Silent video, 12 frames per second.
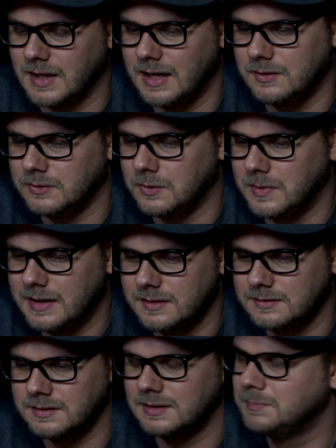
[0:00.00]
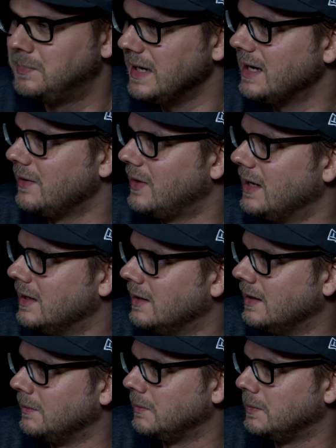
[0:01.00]
I don't know, why isn't this bigger
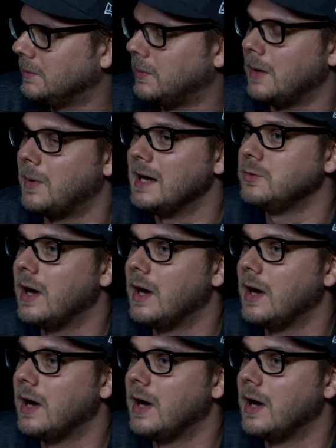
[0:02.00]
than, why